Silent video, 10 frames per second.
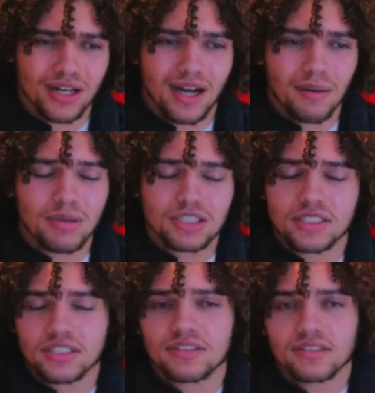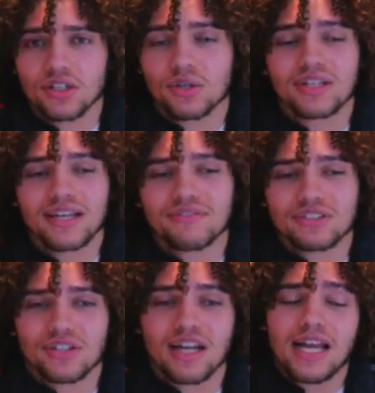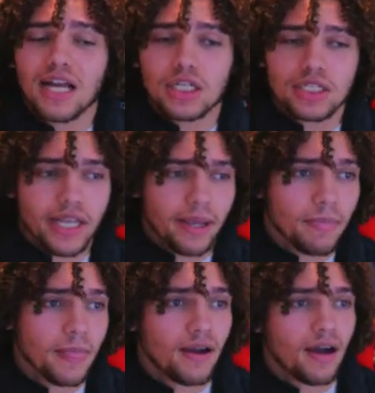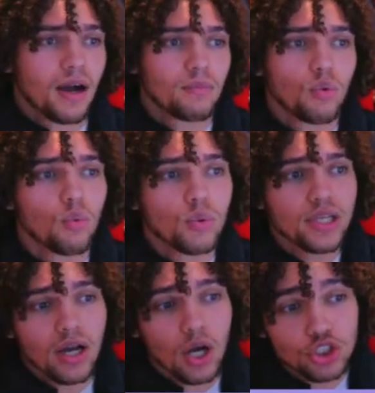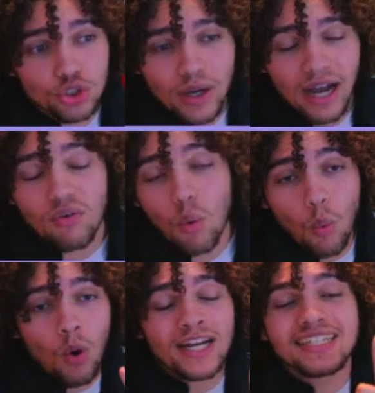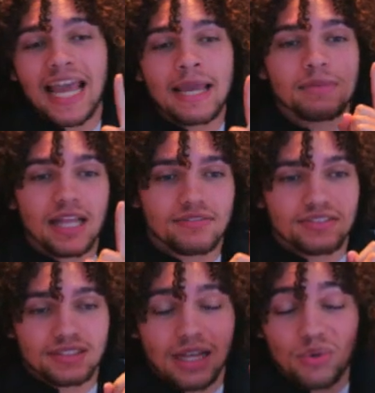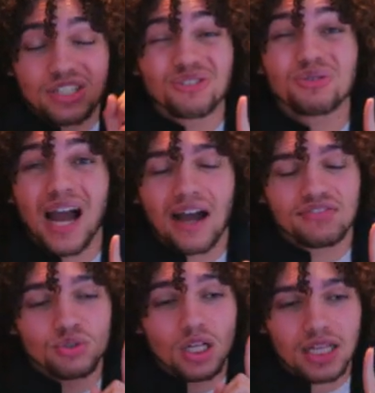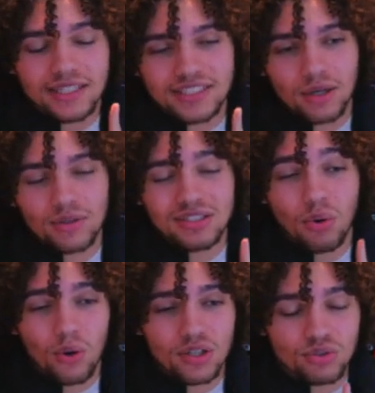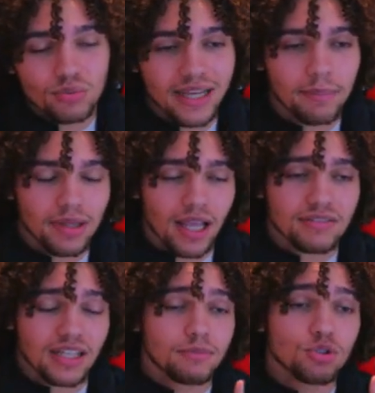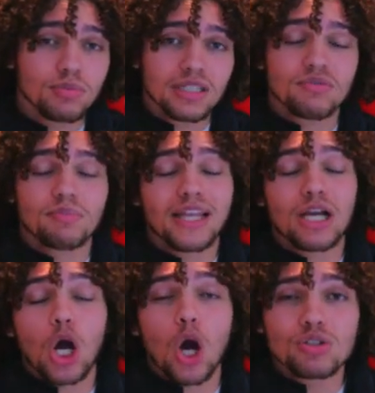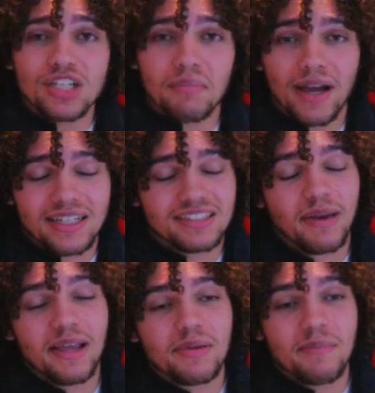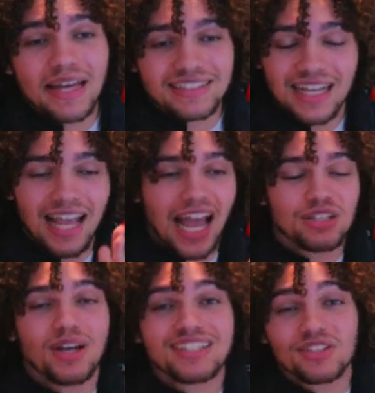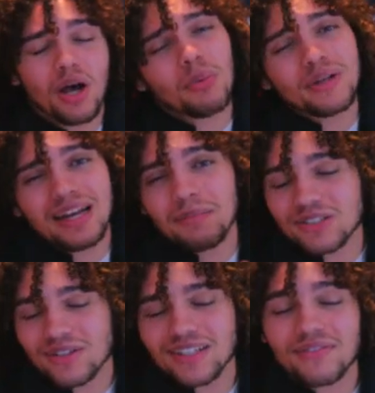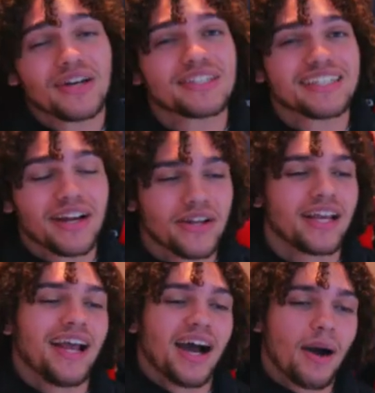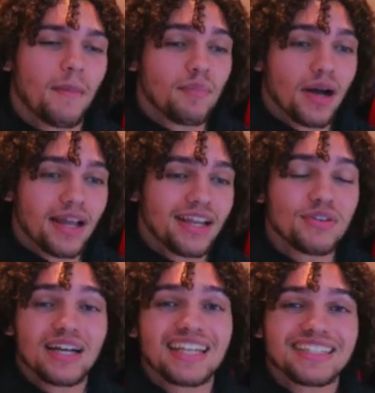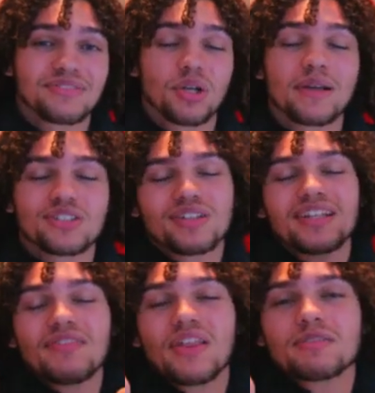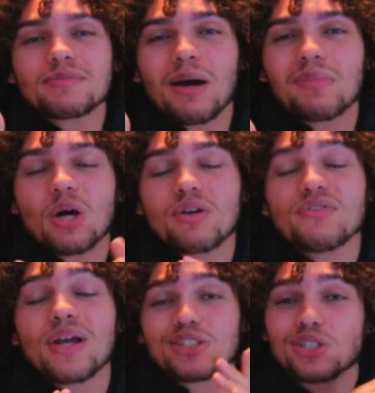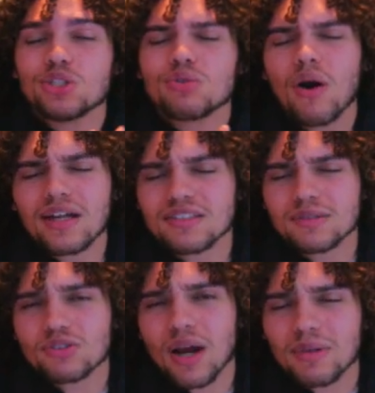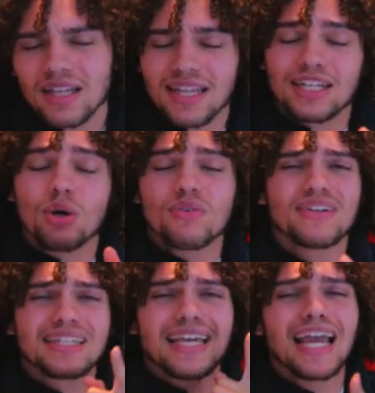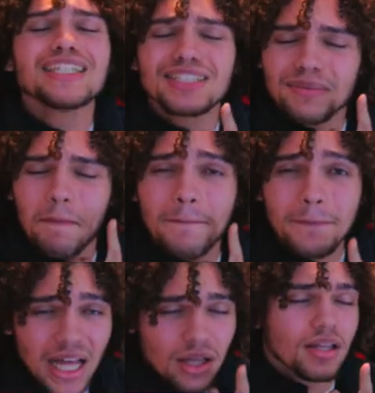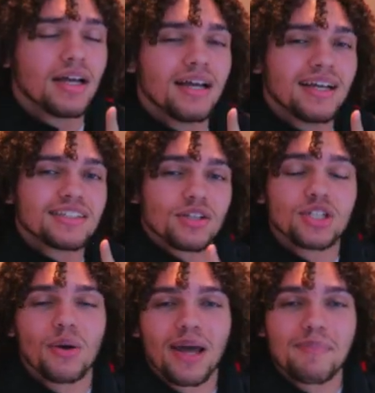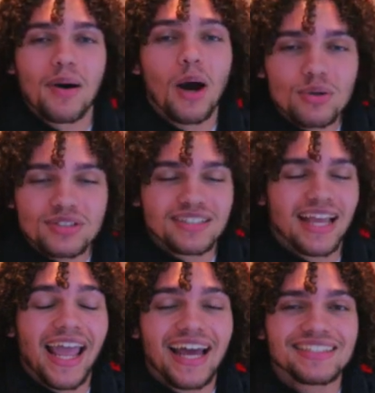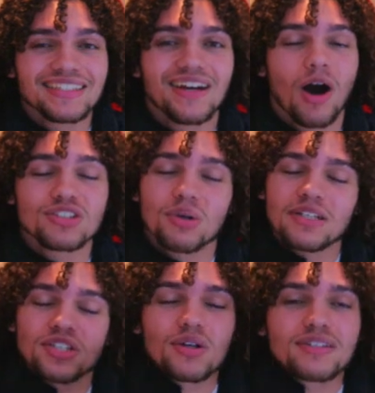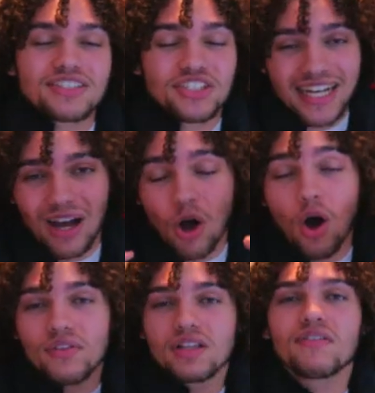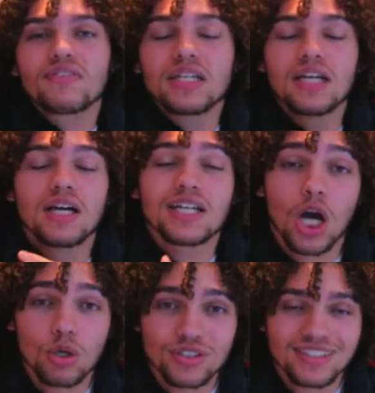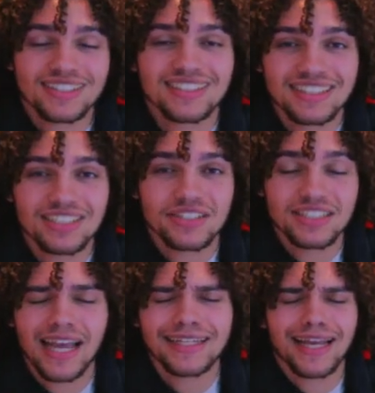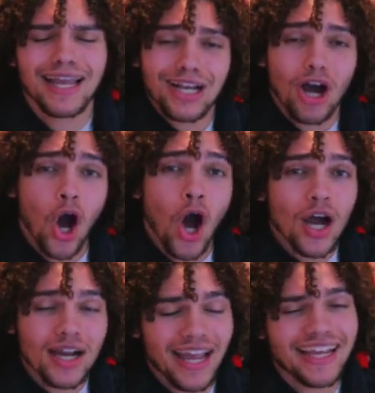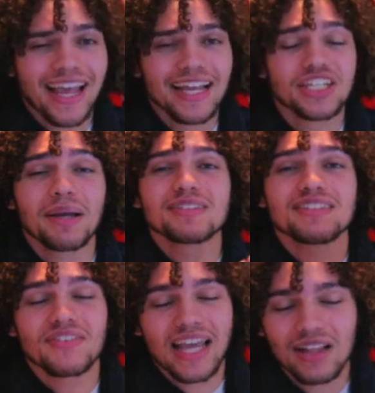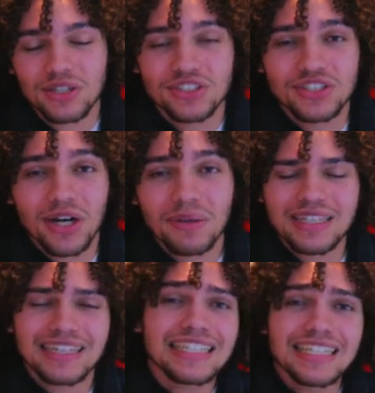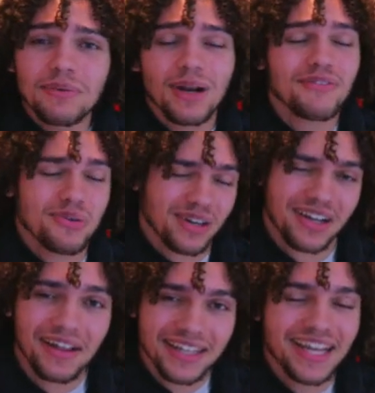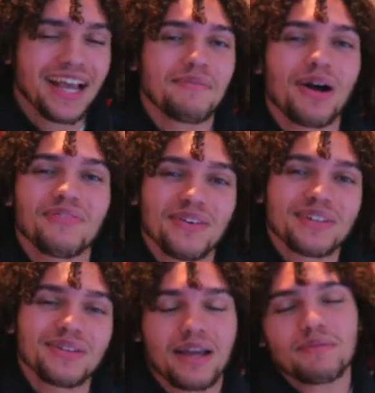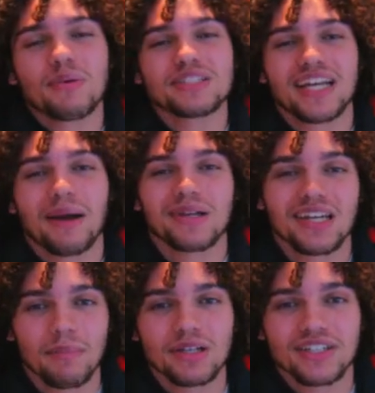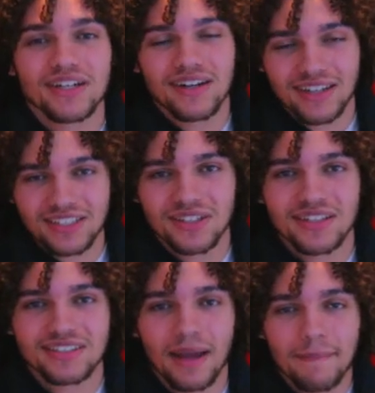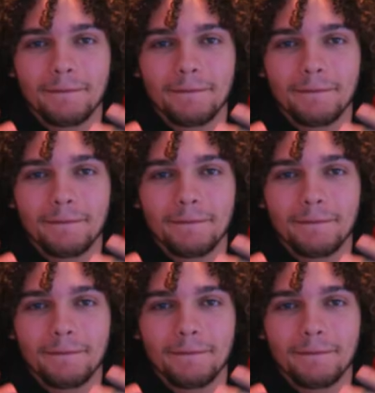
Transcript: But GG's the Struggle King for sure. Good game. We do have 1 game left that we do have to clutch out in order to make playoffs. I do believe we play OG Albana's Miami Ments. As you guys saw, we had a Ments right there. Very scary. But if you guys like this video, make sure to leave a thumbs up down below. And if you guys are new, go ahead and subscribe and click that notification bell so you know when I post. And also make sure to go check out all the lovely coaches in the CGT, aka COG, aka Champions of Galar Tournament League, whatever you want to call it. But without further ado, I'm your boy Jay. I'm gonna get about your hair, and I'll catch y'all next time.